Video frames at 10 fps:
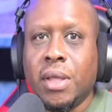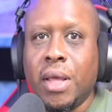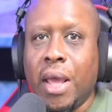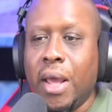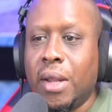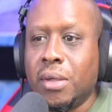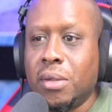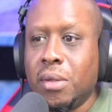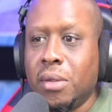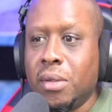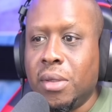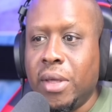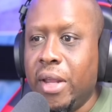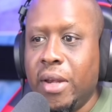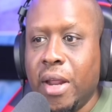And
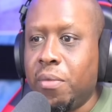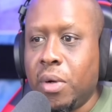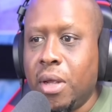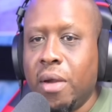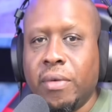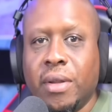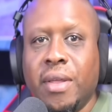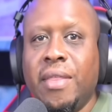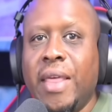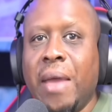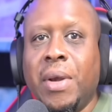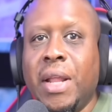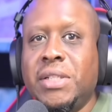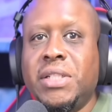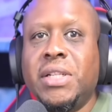it never recovered. That
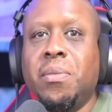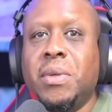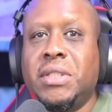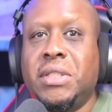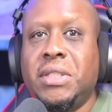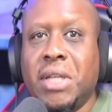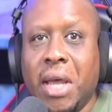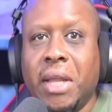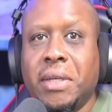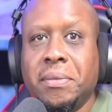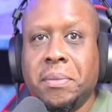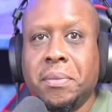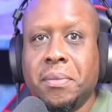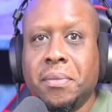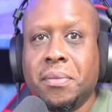relationship was done.
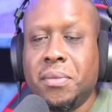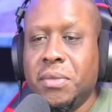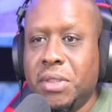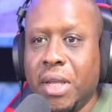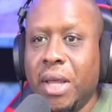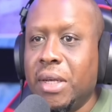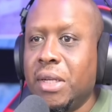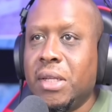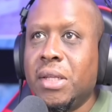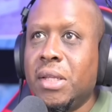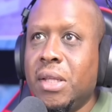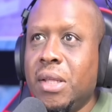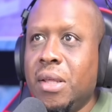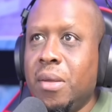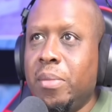Done.
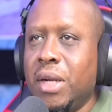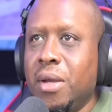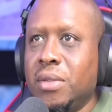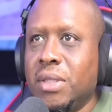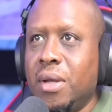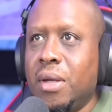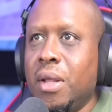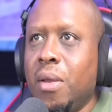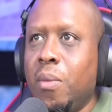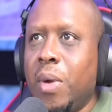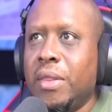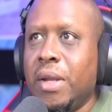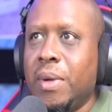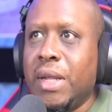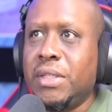But it goes on, while
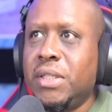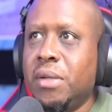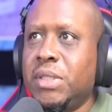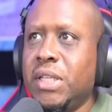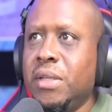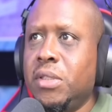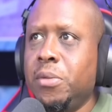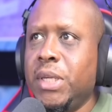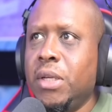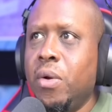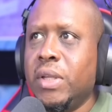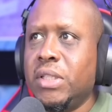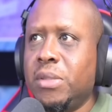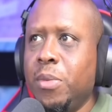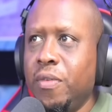their relationship seemed to be going
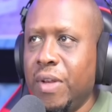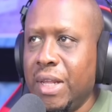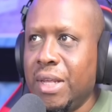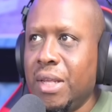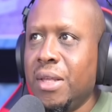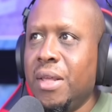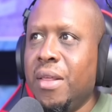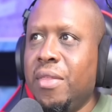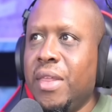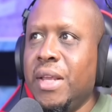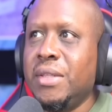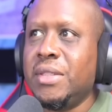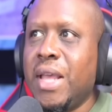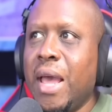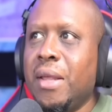smoothly,
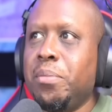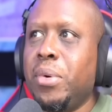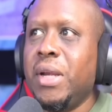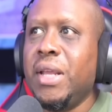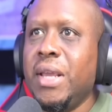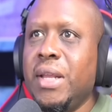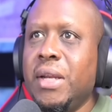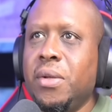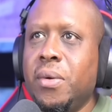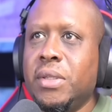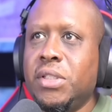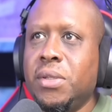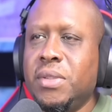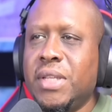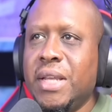things got pretty heated during
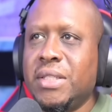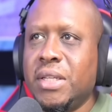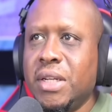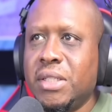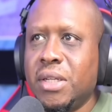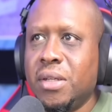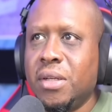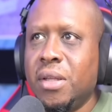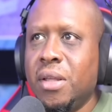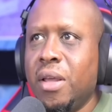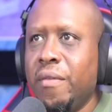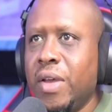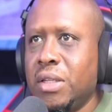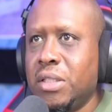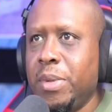Tuesday's edition of
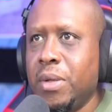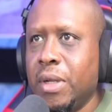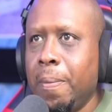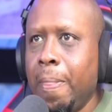Undisputed.